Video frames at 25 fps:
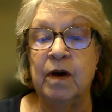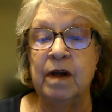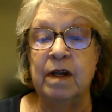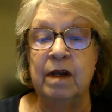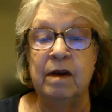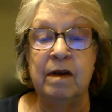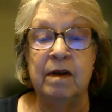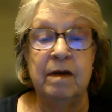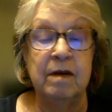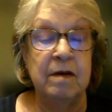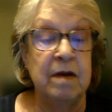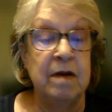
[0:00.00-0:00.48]

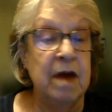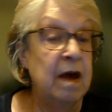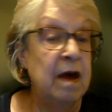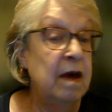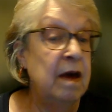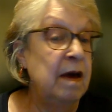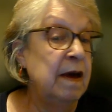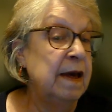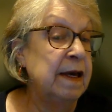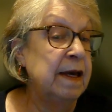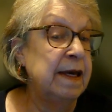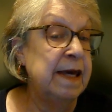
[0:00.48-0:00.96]
keep
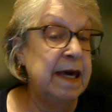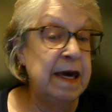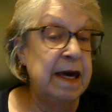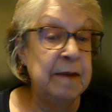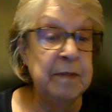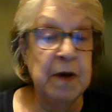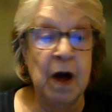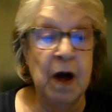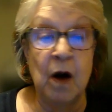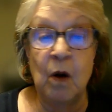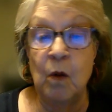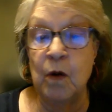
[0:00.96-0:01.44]
going on
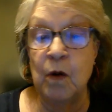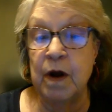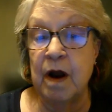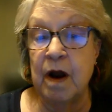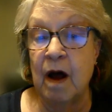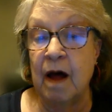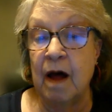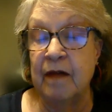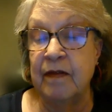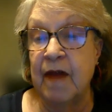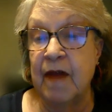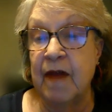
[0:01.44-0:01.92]
that
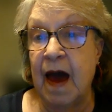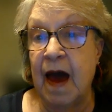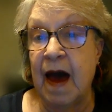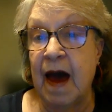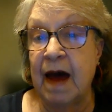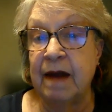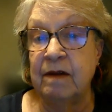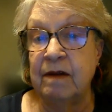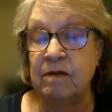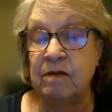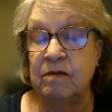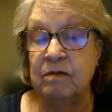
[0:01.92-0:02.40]
as
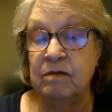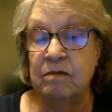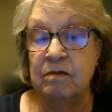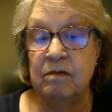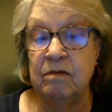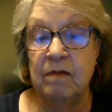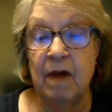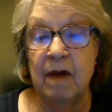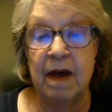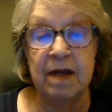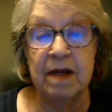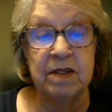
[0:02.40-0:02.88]
long as you're
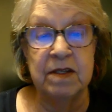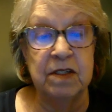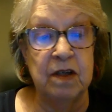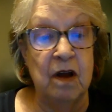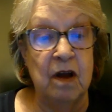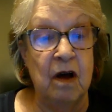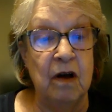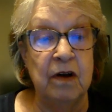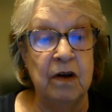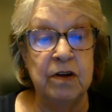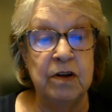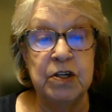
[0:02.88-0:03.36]

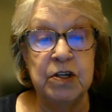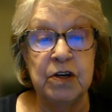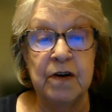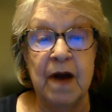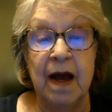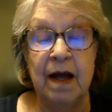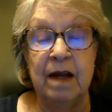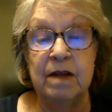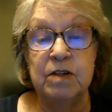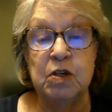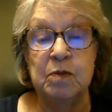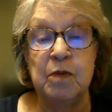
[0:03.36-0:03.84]
eligible for the
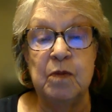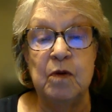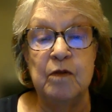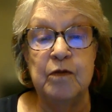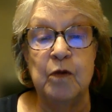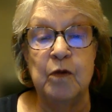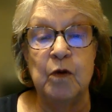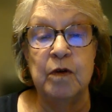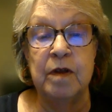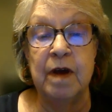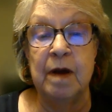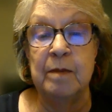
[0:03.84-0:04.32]
employer
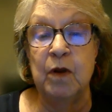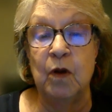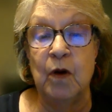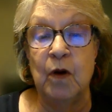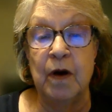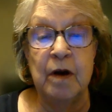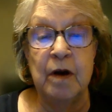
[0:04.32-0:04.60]
plan.